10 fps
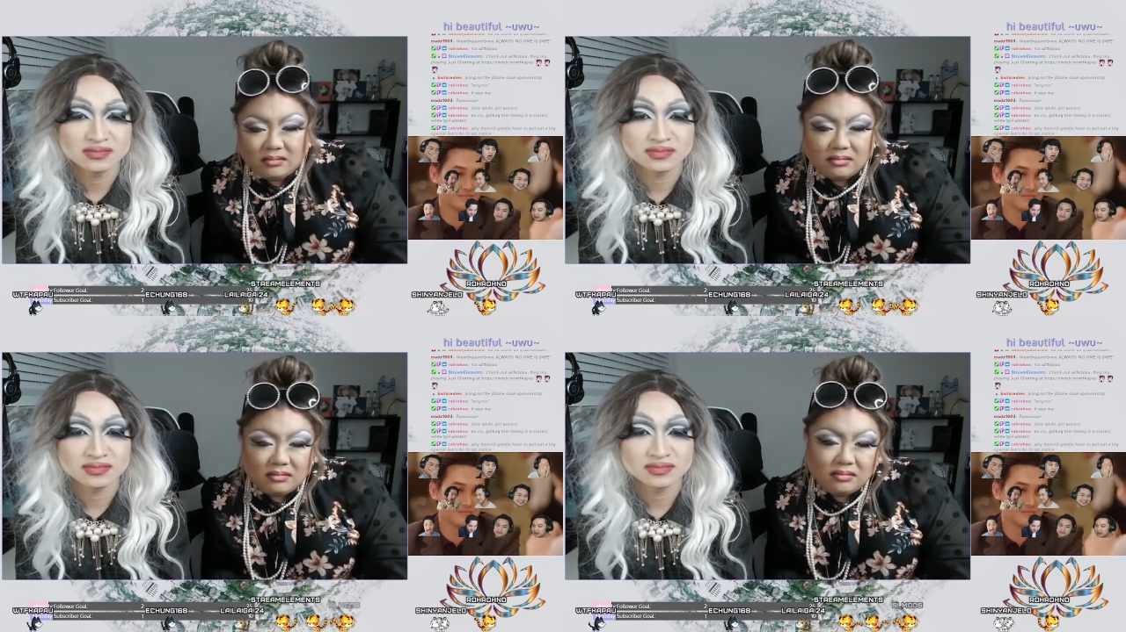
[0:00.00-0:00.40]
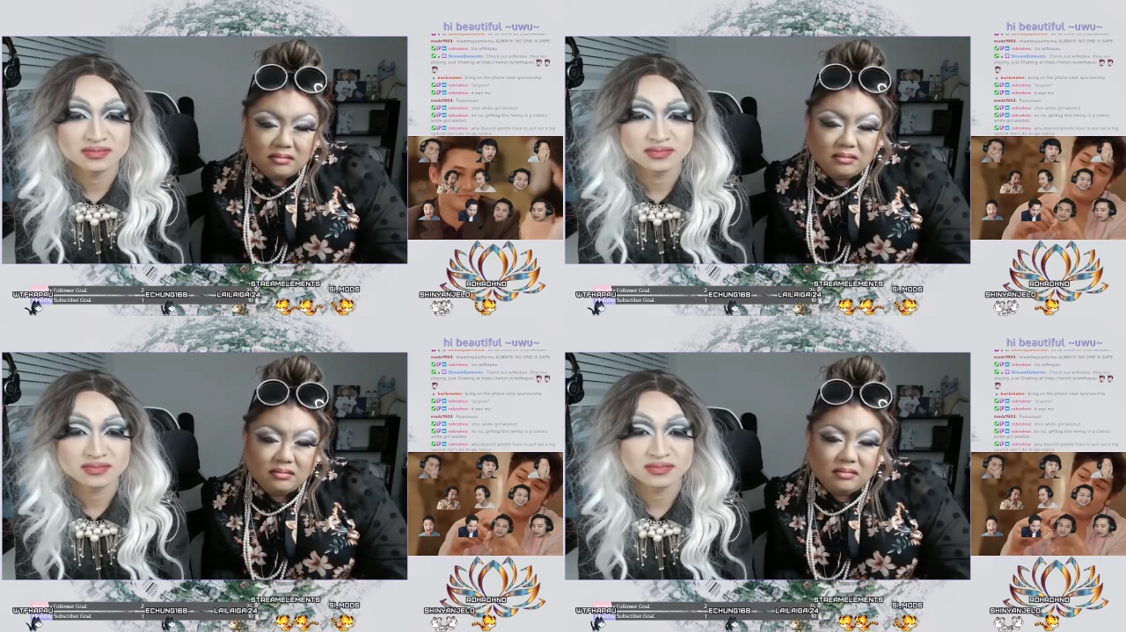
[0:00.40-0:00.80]

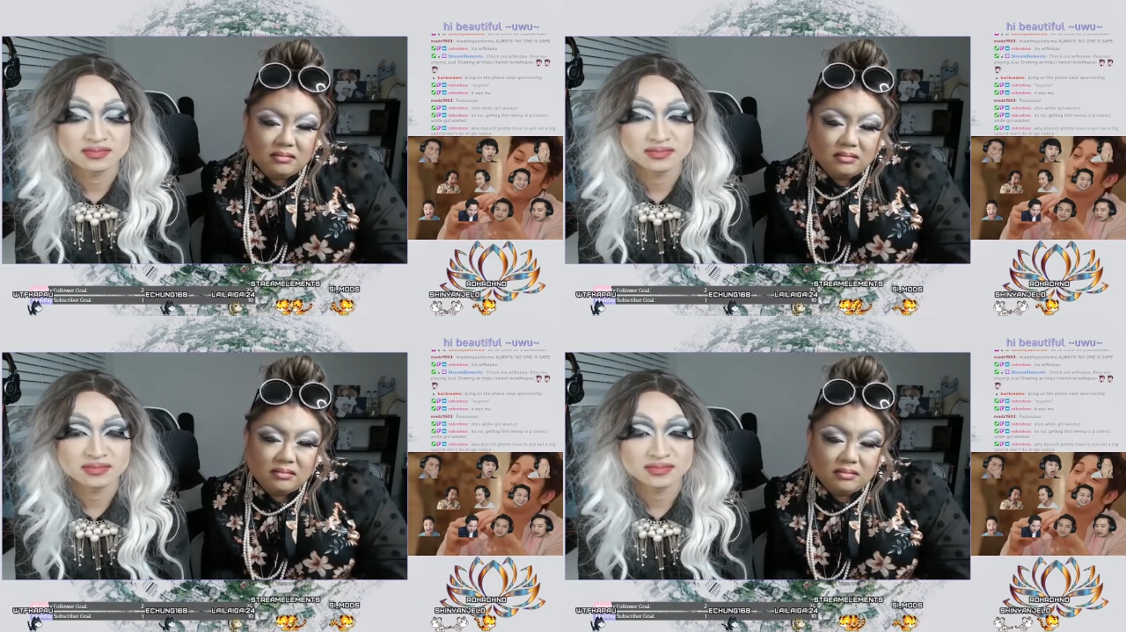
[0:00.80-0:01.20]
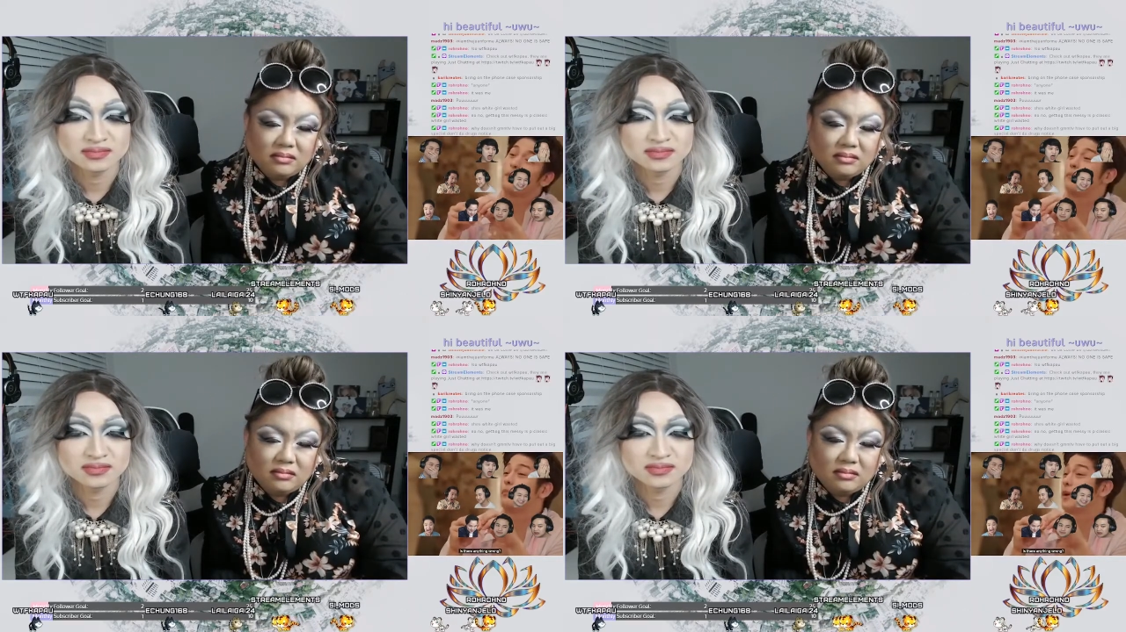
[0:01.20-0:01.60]

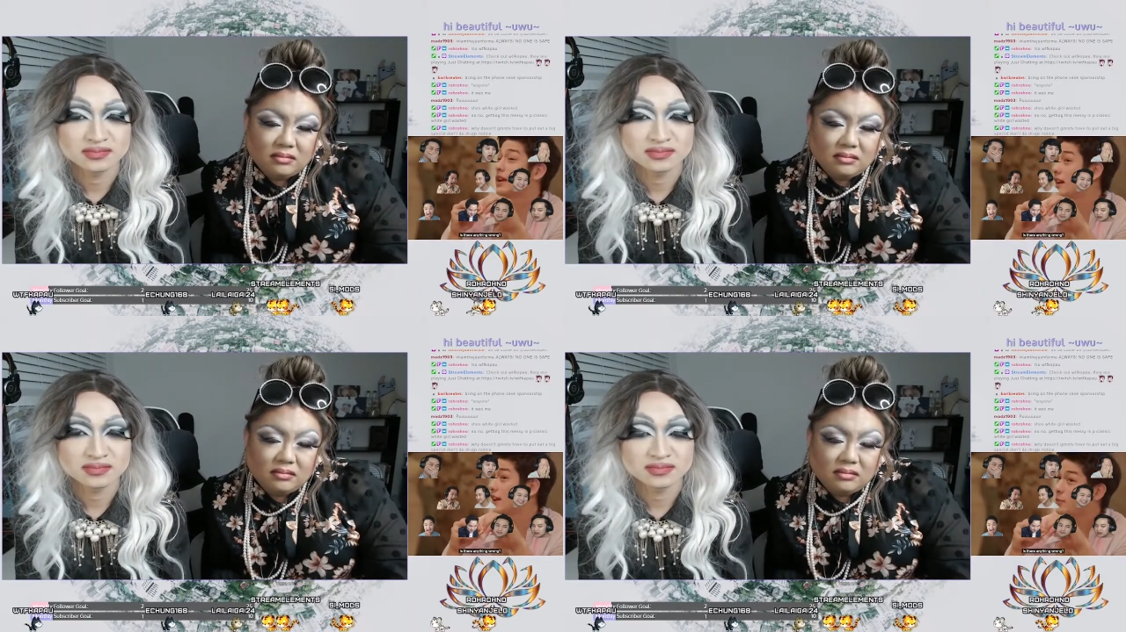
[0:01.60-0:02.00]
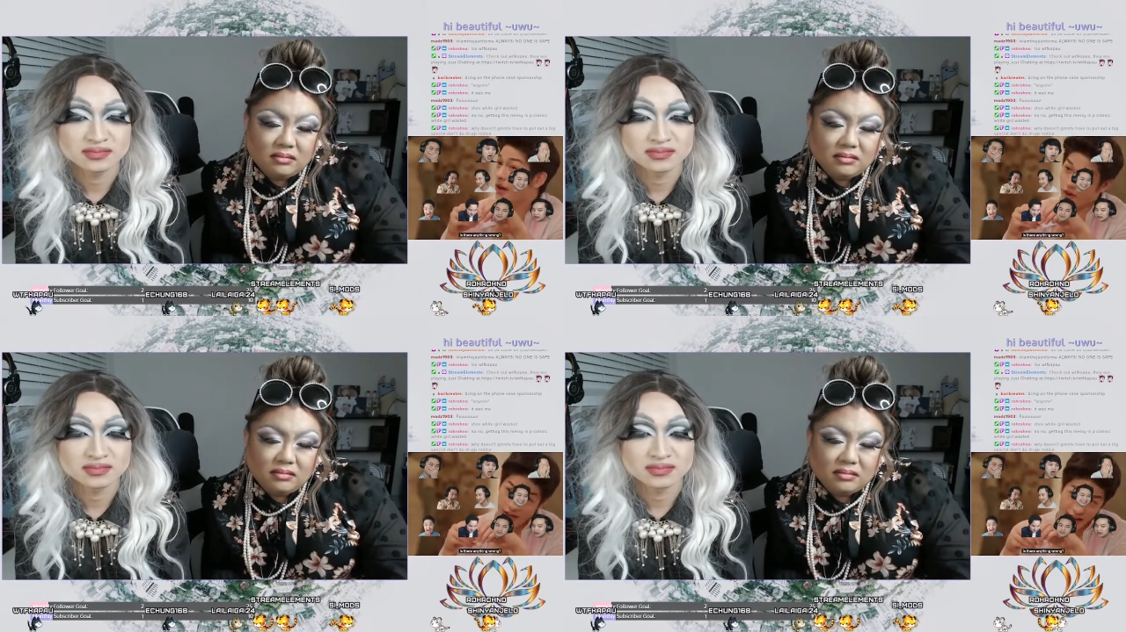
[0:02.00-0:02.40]

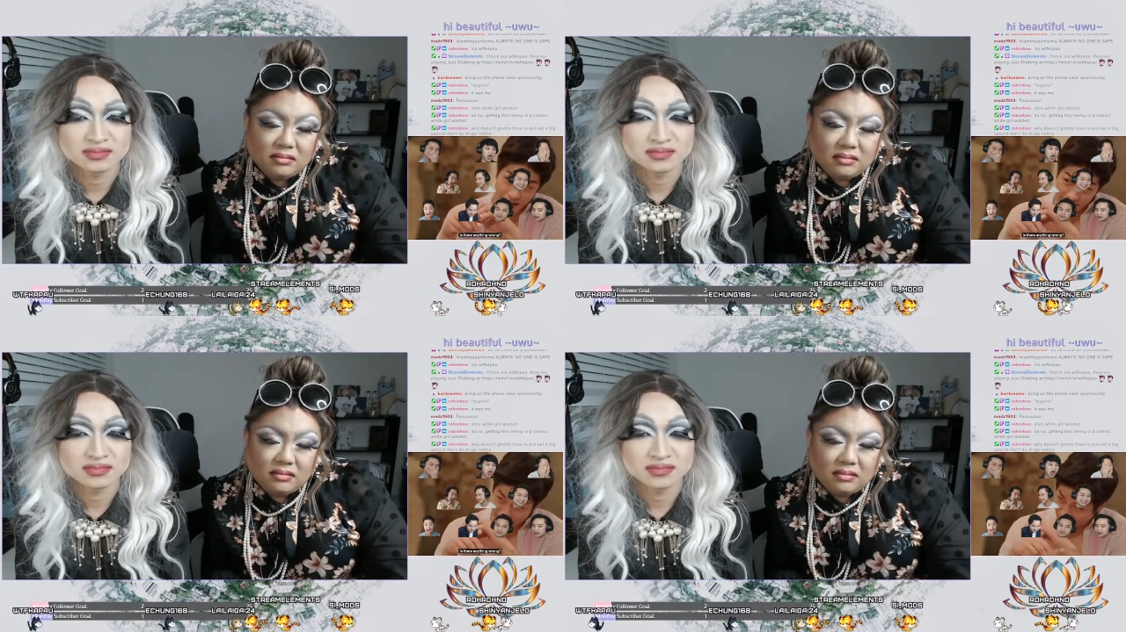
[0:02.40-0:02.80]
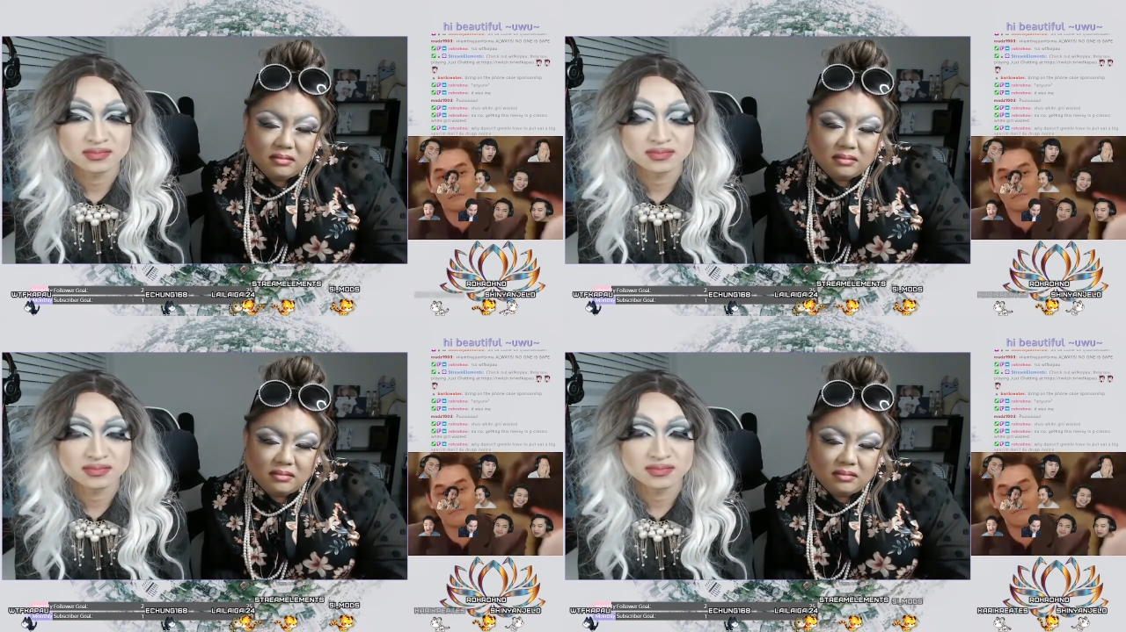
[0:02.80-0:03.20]

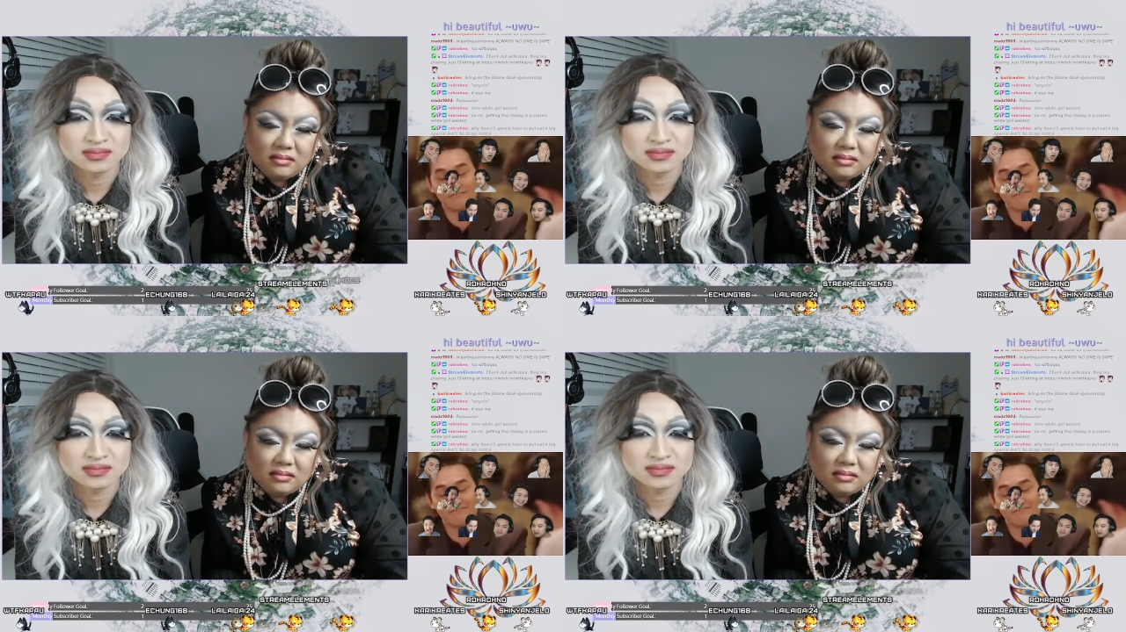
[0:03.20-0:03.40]
No one is speaking in this clip.